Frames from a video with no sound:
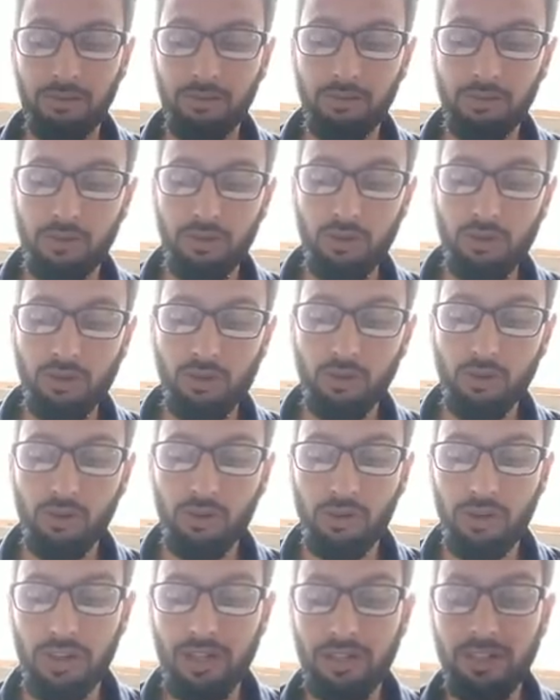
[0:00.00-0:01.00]

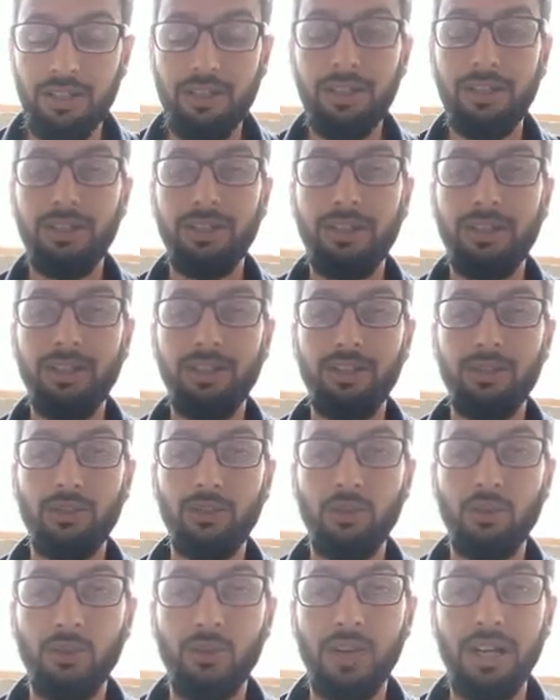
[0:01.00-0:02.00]
restored
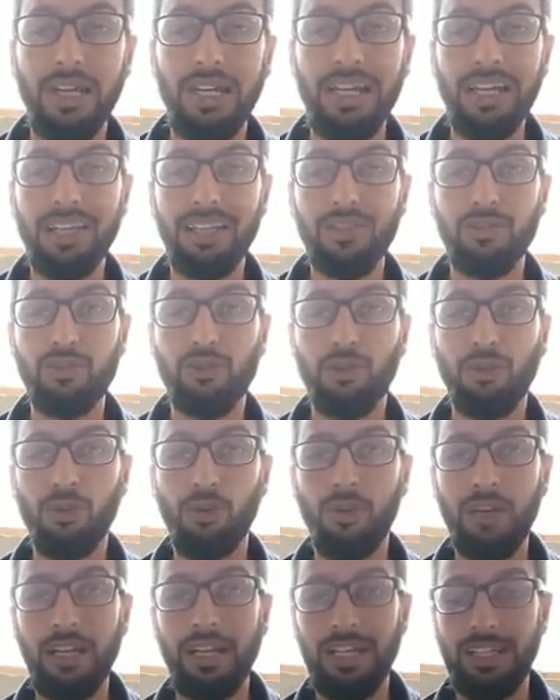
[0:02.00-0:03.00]
to English
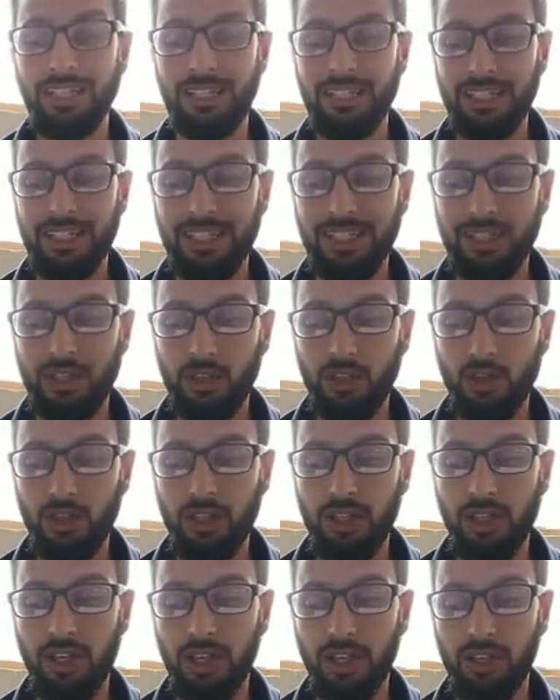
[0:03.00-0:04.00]
throne in
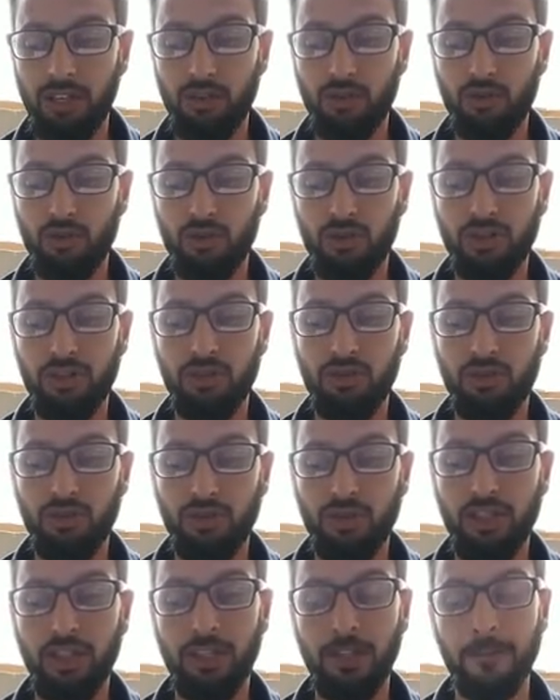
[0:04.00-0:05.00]

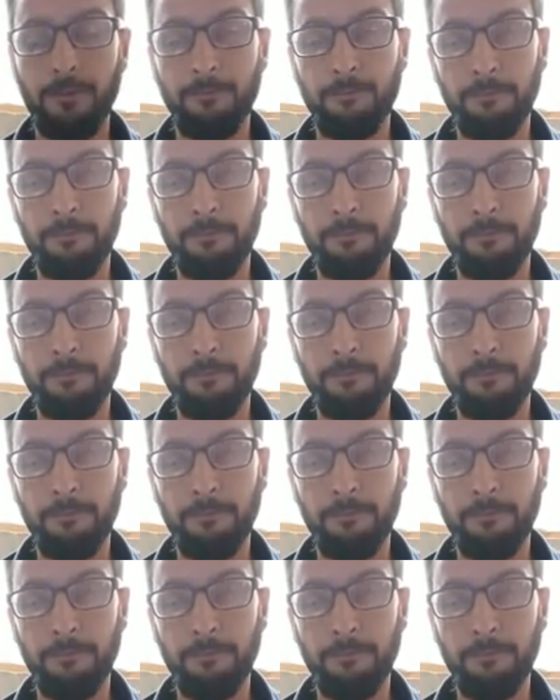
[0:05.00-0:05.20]
1660.